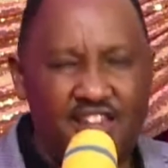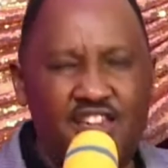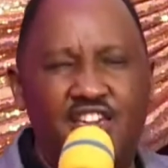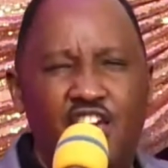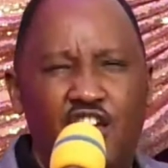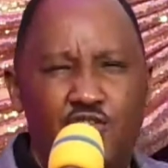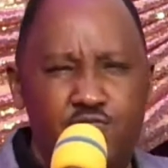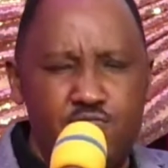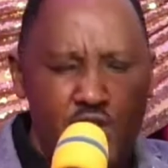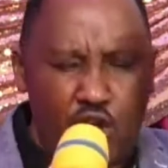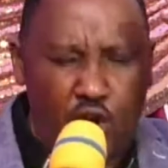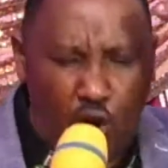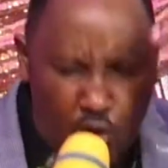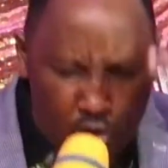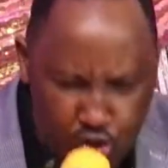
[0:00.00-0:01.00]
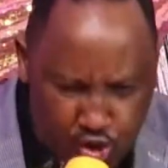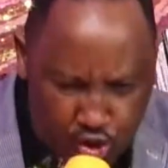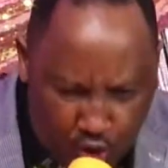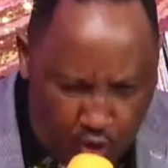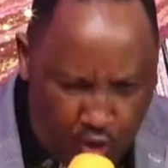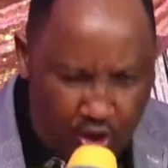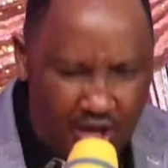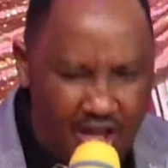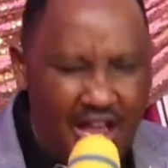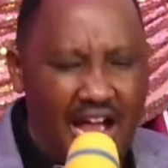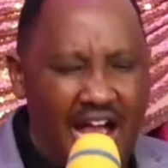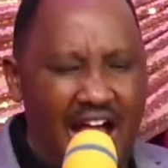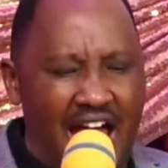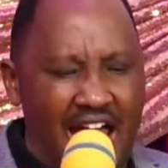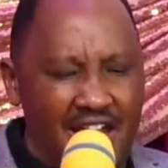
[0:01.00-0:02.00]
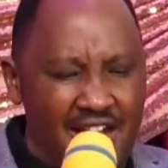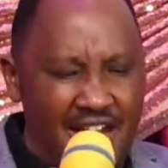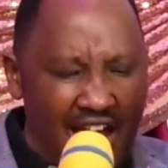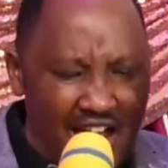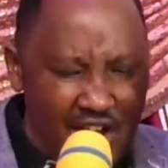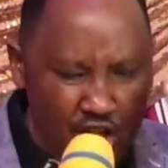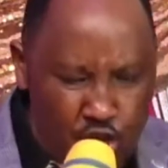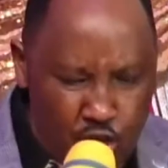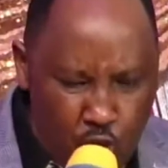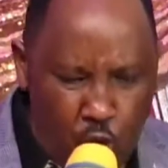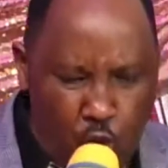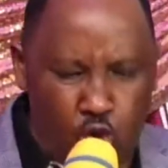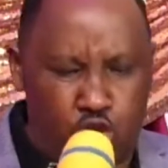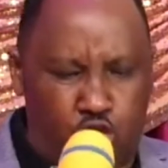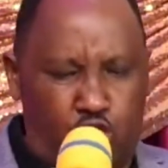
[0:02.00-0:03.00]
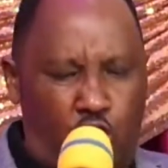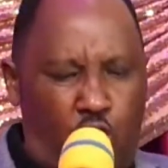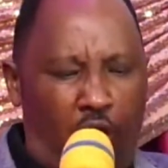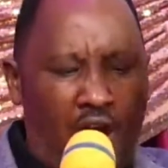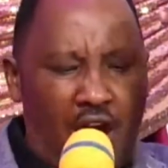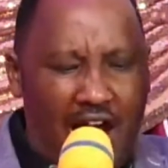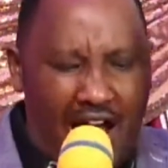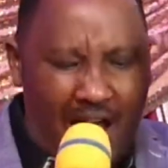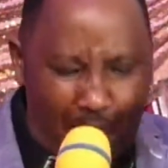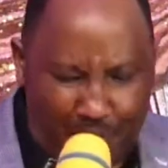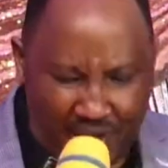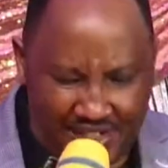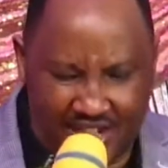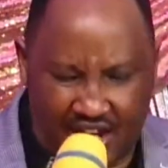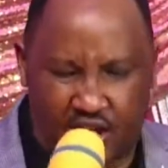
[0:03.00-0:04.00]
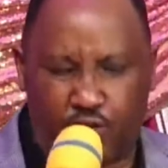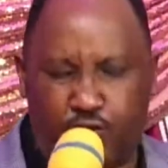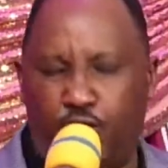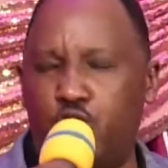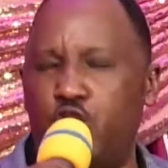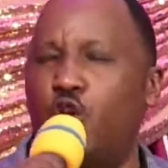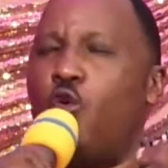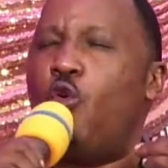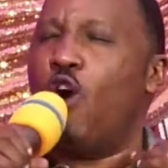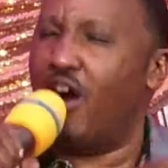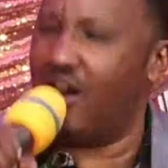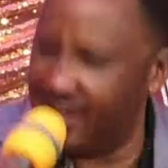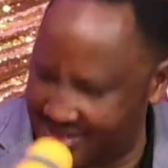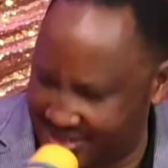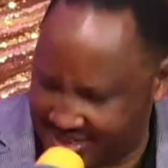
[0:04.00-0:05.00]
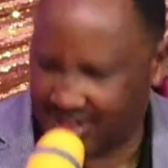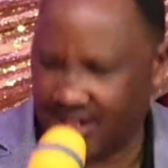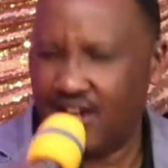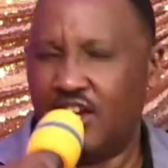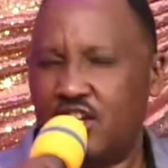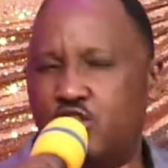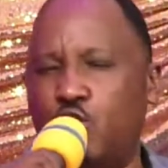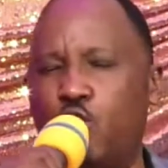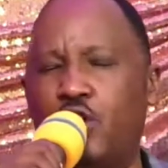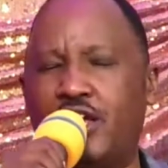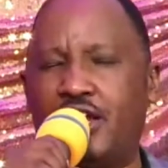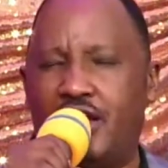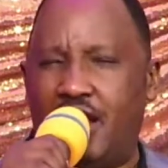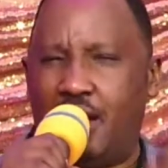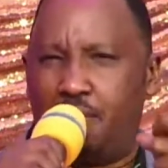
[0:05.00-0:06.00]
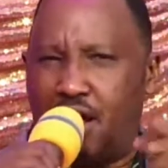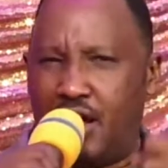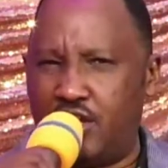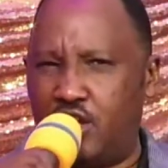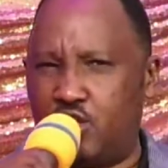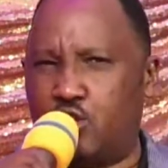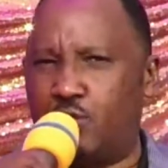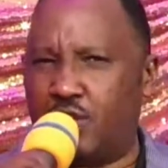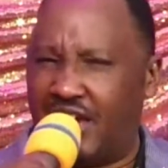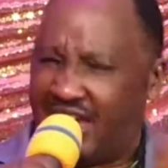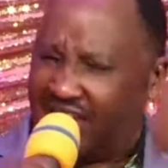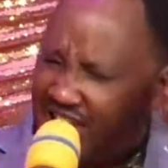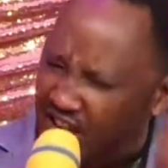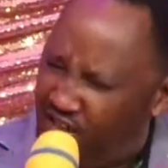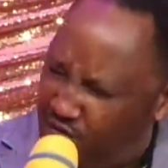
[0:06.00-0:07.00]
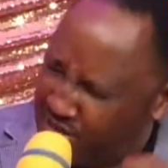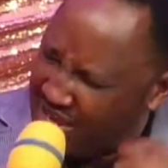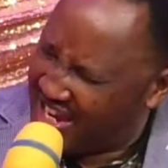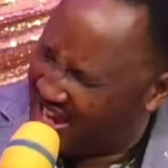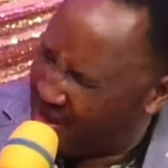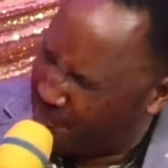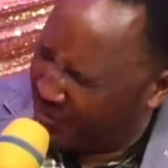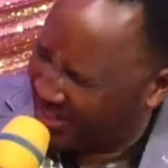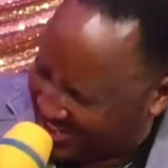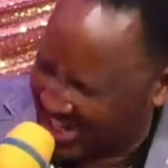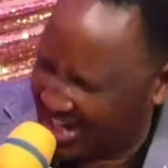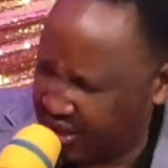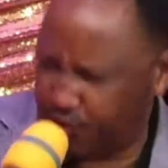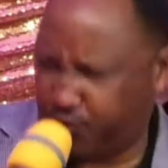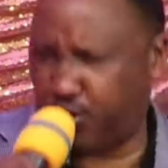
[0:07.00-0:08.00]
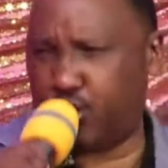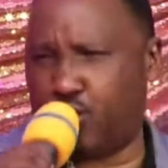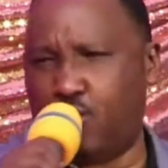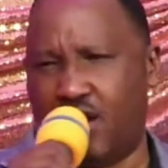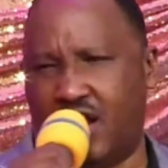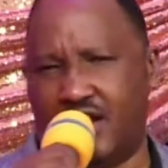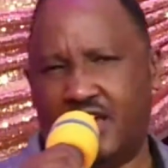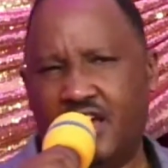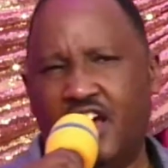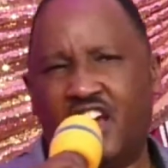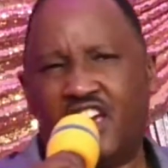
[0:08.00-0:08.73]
Give me also an unusual appetite for your words. Kyogere n'amaanyi ekyo muge give me an appetite for your word.